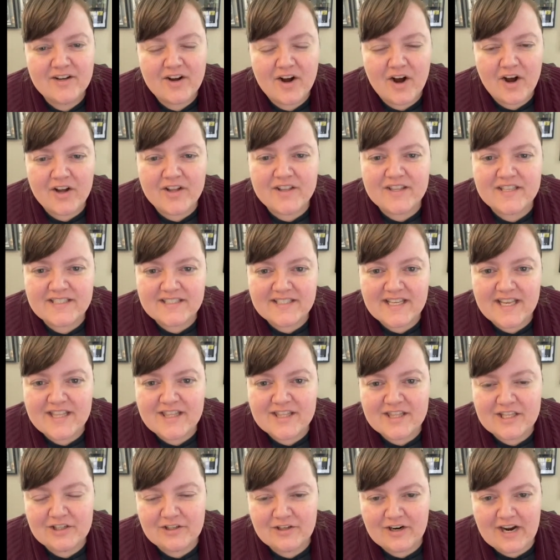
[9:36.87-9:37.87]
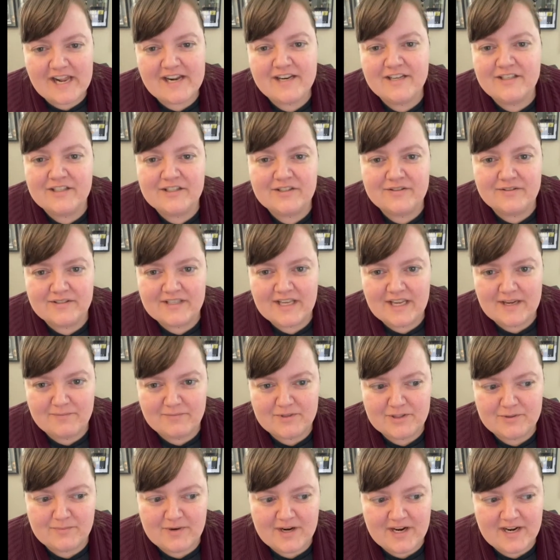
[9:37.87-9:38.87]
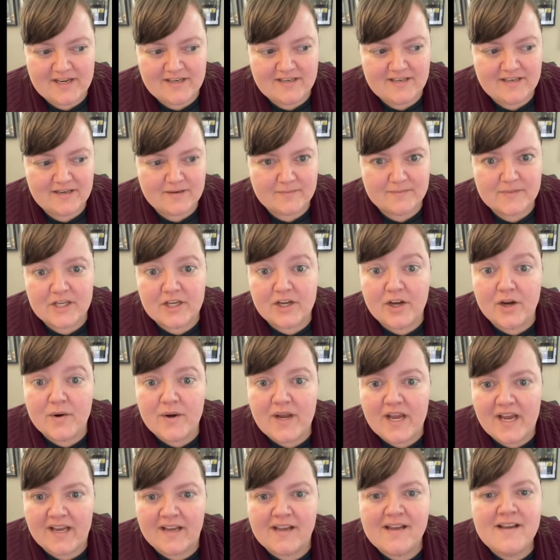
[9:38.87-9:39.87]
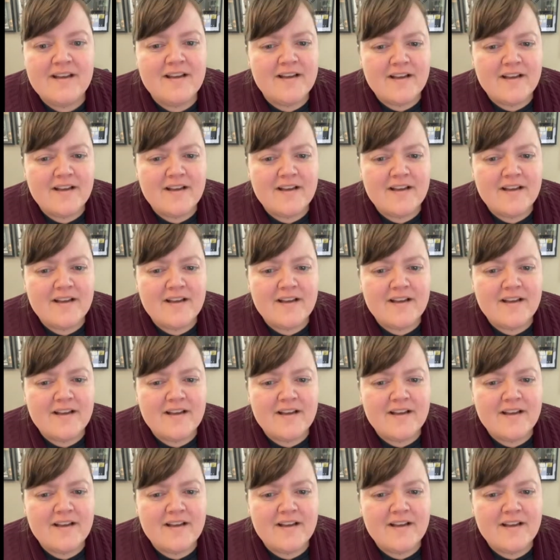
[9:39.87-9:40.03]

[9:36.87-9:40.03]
all of a sudden the gratitudes came to mind, and I'm like, okay,